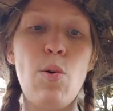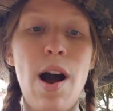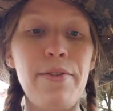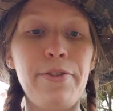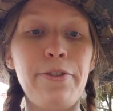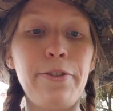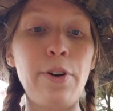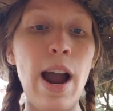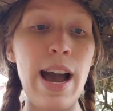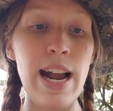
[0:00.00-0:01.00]
on
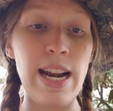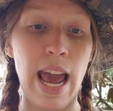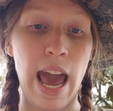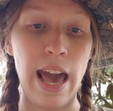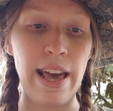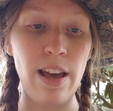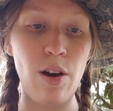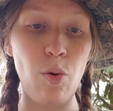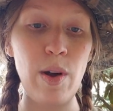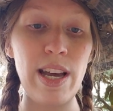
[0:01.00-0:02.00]
Friday,
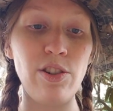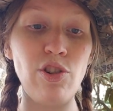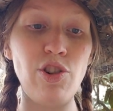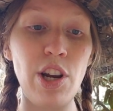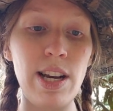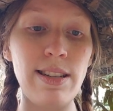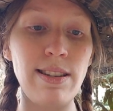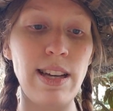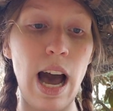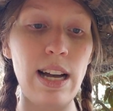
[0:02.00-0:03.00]
we had
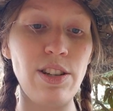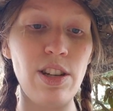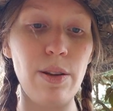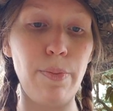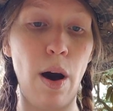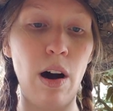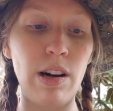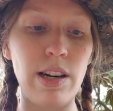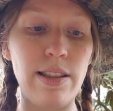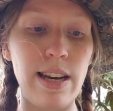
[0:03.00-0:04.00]
just gotten to the
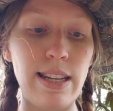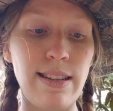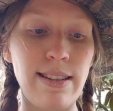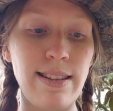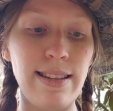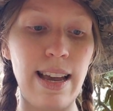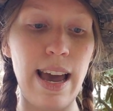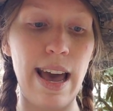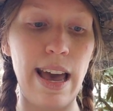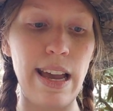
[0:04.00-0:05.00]
part that
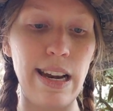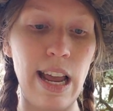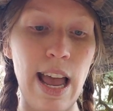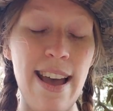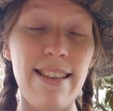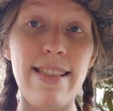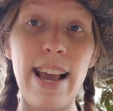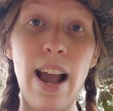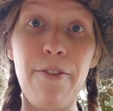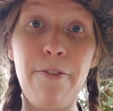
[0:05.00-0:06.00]
said that they
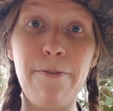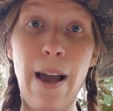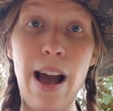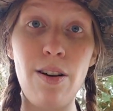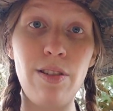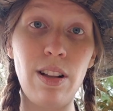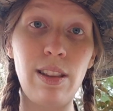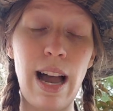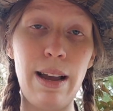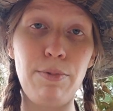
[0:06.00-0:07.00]
had found a
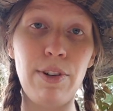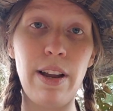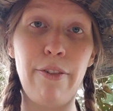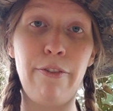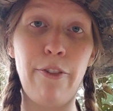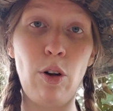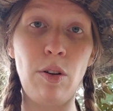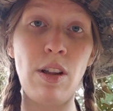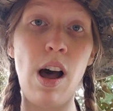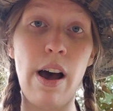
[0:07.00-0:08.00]
library
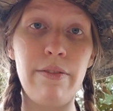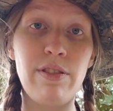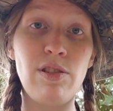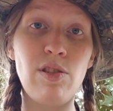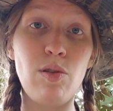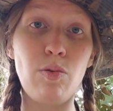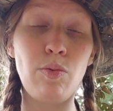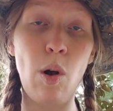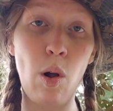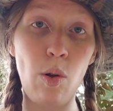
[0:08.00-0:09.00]
full of
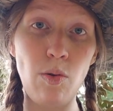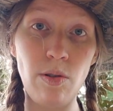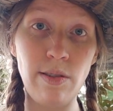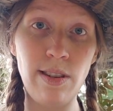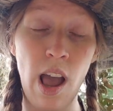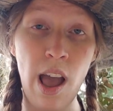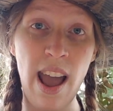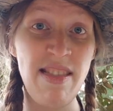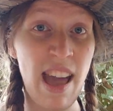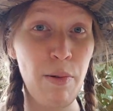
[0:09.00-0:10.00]
scrolls,
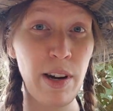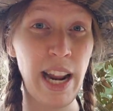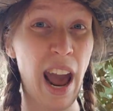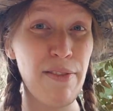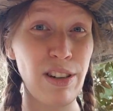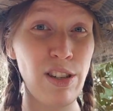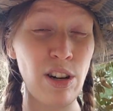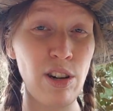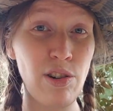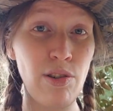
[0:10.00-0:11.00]
and they were gonna have to
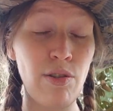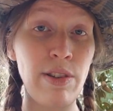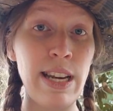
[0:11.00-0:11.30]
search through the